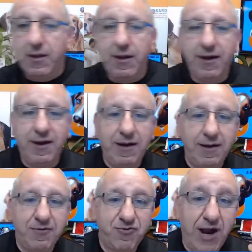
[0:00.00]

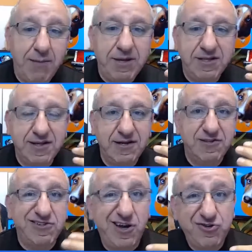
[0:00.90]
rabbits and
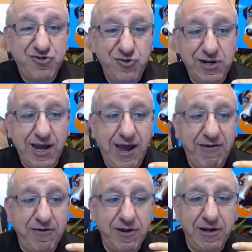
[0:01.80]
it's not showing
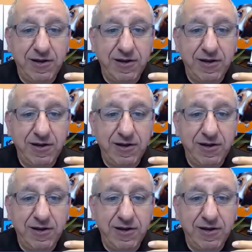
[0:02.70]
up